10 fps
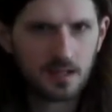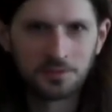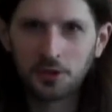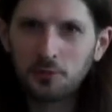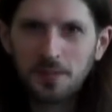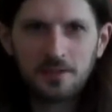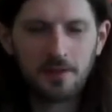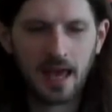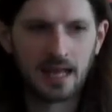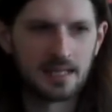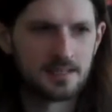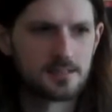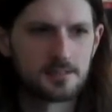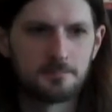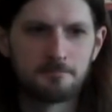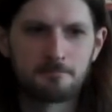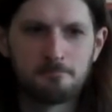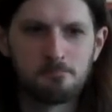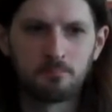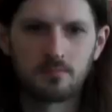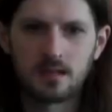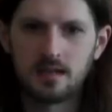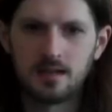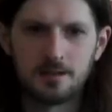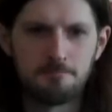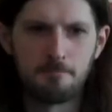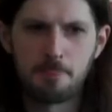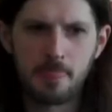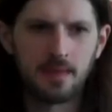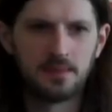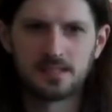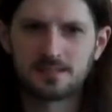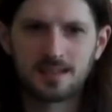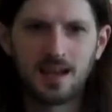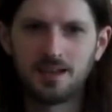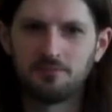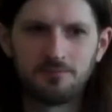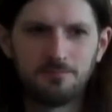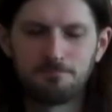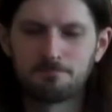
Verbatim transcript: A little bit of anise. Um, and this kind of